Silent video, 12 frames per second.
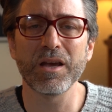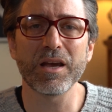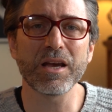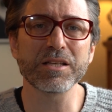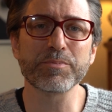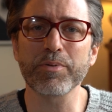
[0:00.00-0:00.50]

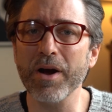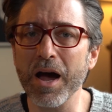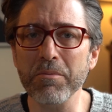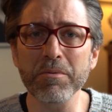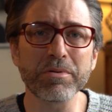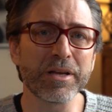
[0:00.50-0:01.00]
it's
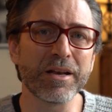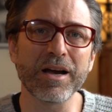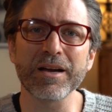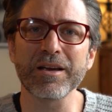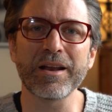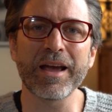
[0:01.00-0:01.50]
probably
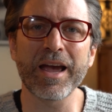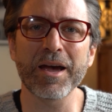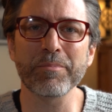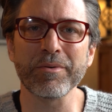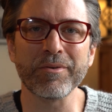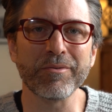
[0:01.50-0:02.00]
not going to
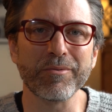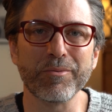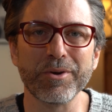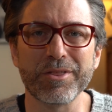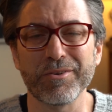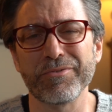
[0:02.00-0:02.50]
happen
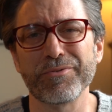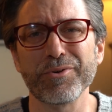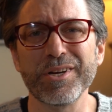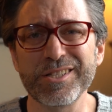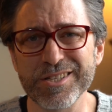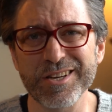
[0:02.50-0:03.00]
with the
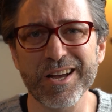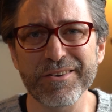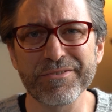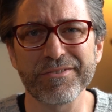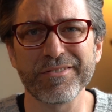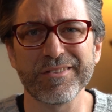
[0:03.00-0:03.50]
free
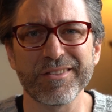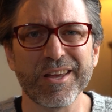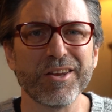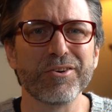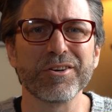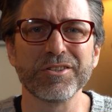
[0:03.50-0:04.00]
stuff that
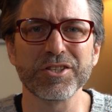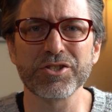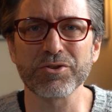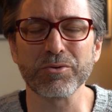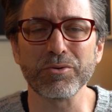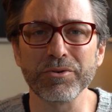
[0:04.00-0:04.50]
you can just
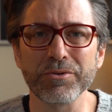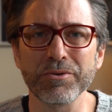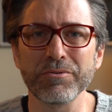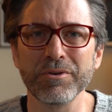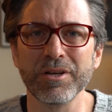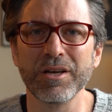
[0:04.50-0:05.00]
scroll
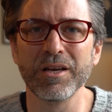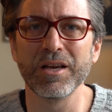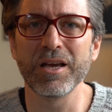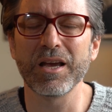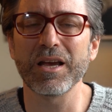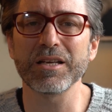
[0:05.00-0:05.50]
through.
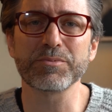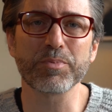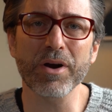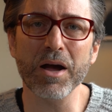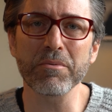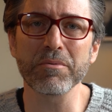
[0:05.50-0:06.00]
It's
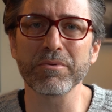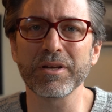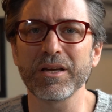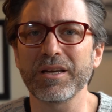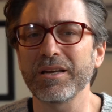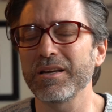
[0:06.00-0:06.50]

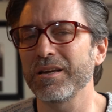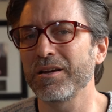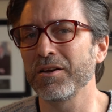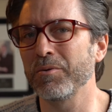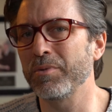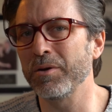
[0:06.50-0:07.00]
probably
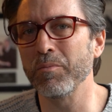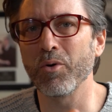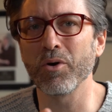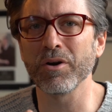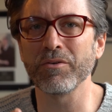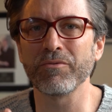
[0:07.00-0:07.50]
going to be
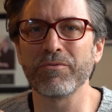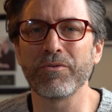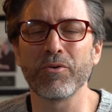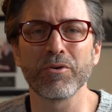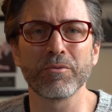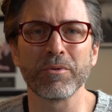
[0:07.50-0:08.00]
more in
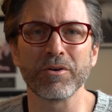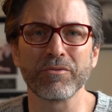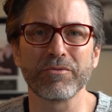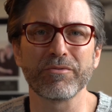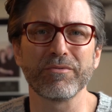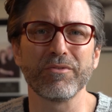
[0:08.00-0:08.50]
form
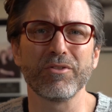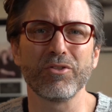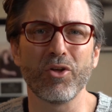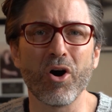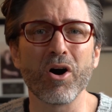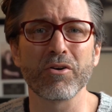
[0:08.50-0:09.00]
of
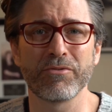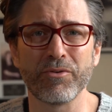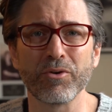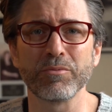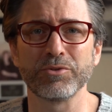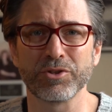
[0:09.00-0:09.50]

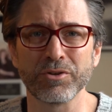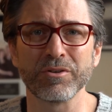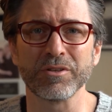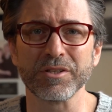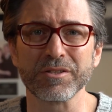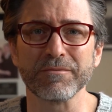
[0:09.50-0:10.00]
long-form
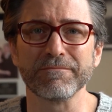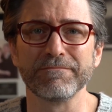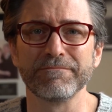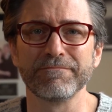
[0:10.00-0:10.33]
journalism.